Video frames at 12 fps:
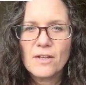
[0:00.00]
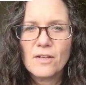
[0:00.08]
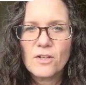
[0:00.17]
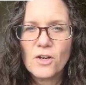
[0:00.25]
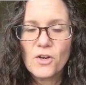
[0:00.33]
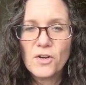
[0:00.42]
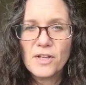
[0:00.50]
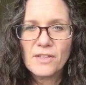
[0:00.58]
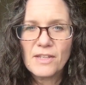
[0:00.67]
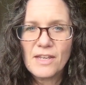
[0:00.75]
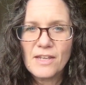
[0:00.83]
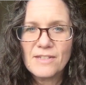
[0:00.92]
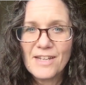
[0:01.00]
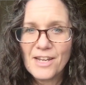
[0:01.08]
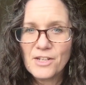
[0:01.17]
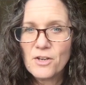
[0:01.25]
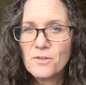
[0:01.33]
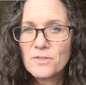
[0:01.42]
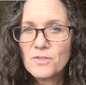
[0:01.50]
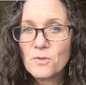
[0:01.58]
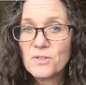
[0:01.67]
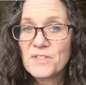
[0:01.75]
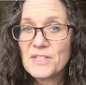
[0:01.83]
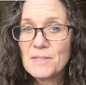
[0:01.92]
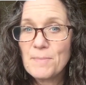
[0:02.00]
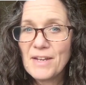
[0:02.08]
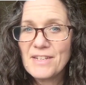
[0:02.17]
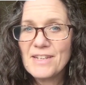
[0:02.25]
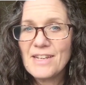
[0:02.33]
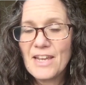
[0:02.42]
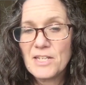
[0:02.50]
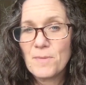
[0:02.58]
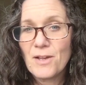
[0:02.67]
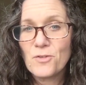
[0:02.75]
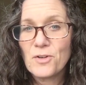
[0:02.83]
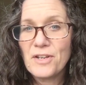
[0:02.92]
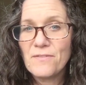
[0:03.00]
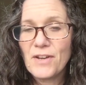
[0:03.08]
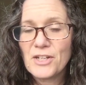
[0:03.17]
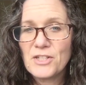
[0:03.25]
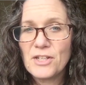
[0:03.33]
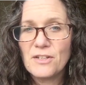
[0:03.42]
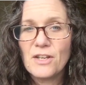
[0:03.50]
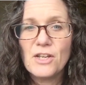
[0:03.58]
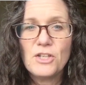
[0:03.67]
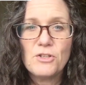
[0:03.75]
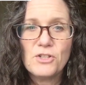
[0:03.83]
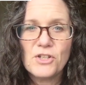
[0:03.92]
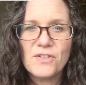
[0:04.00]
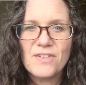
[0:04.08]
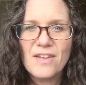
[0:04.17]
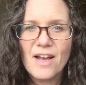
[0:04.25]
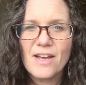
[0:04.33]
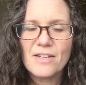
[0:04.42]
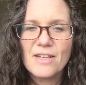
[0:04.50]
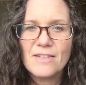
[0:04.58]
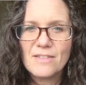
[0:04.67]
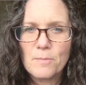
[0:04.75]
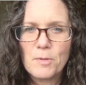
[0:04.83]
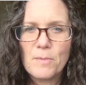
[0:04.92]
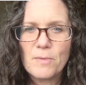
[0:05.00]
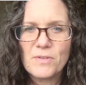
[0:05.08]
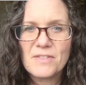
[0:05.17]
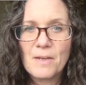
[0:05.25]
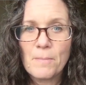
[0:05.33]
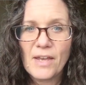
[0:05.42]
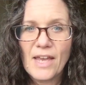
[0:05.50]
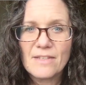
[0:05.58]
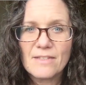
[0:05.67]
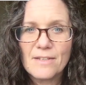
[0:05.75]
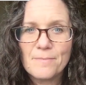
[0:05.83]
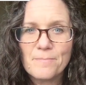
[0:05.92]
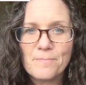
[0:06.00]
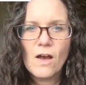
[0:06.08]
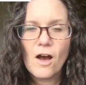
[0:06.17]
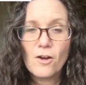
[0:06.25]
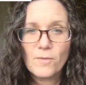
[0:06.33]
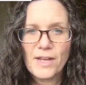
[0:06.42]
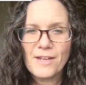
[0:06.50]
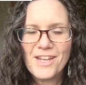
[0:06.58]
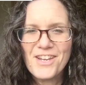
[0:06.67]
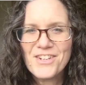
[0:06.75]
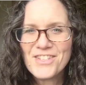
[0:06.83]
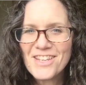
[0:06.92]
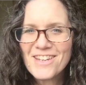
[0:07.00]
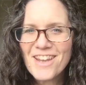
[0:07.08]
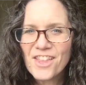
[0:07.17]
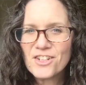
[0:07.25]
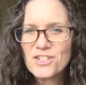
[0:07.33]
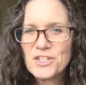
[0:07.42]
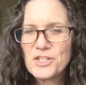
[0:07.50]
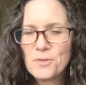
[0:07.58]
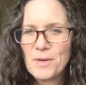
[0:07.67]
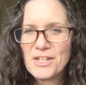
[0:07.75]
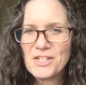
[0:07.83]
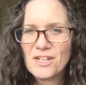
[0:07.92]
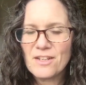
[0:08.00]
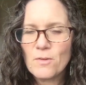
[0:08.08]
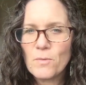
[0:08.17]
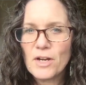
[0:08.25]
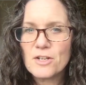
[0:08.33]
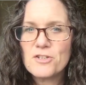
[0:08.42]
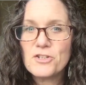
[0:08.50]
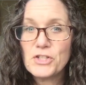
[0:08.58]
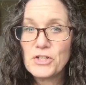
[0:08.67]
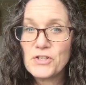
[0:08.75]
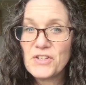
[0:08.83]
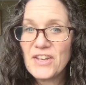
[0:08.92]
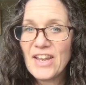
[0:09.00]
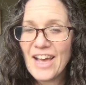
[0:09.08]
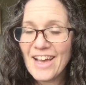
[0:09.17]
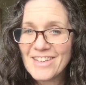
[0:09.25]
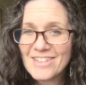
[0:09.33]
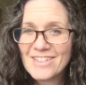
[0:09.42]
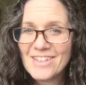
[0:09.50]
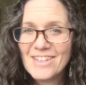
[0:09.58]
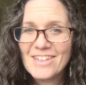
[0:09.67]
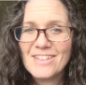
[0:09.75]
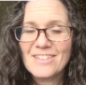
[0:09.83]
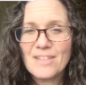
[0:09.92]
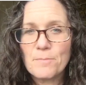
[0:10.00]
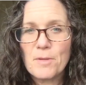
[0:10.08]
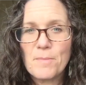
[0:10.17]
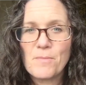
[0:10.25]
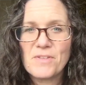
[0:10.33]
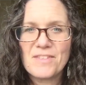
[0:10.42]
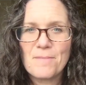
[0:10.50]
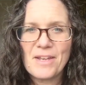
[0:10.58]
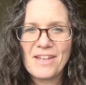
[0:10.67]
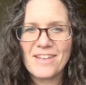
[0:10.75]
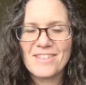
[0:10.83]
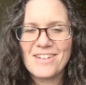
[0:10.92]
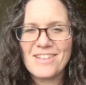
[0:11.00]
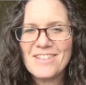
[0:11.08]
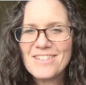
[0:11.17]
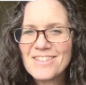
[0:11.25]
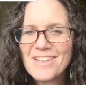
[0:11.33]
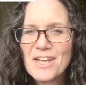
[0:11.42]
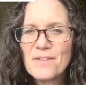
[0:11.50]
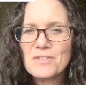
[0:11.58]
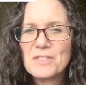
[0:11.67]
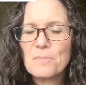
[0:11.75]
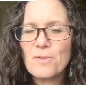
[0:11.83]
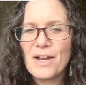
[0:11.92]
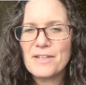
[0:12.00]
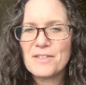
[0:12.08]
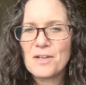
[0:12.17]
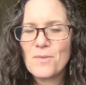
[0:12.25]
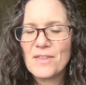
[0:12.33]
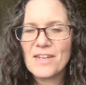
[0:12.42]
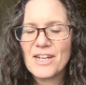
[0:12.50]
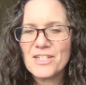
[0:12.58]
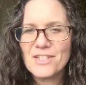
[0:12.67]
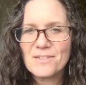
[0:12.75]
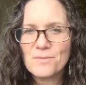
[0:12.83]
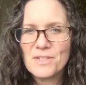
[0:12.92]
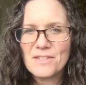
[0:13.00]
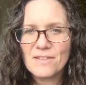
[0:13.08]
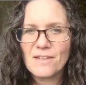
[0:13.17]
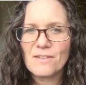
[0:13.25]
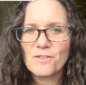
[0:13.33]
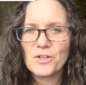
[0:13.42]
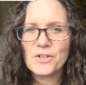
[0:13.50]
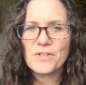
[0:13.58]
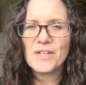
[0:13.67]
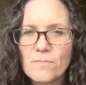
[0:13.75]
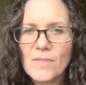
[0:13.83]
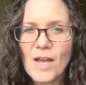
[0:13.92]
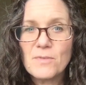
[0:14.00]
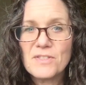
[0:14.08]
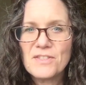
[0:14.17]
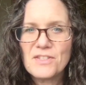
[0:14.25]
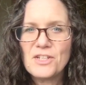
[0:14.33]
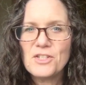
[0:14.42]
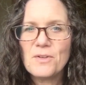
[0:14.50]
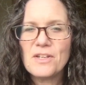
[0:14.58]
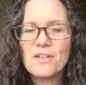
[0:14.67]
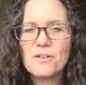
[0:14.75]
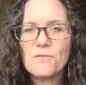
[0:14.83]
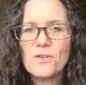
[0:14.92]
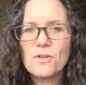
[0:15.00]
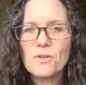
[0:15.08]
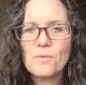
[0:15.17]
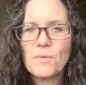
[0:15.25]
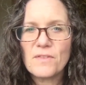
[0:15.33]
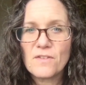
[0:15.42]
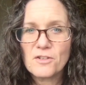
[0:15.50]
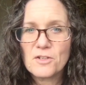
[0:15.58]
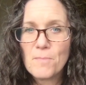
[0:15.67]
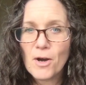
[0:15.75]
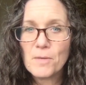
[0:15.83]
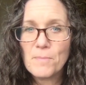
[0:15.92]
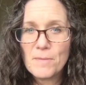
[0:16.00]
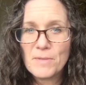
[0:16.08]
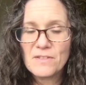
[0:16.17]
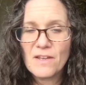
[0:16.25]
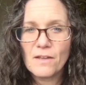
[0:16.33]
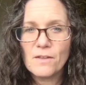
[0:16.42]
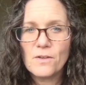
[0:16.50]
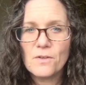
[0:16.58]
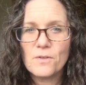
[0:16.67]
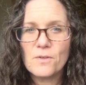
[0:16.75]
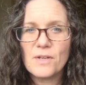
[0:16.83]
currently diagnosed or suspected H. pylori infection. You should not supplement with stomach acid. All right, here's another situation where you should not supplement with stomach acid, and this is kind of a surprising one that I just recently learned. I was listening to an interview with Dr. Mark Pimentel, who